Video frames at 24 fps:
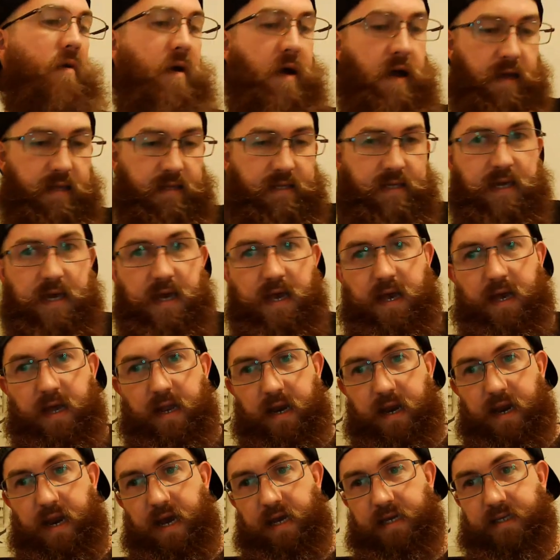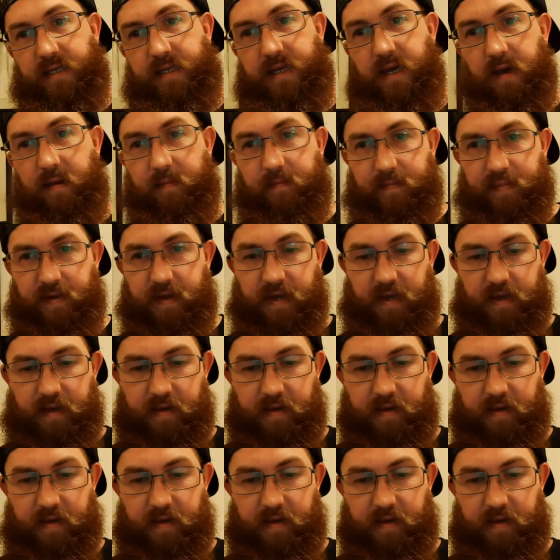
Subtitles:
right. Next up,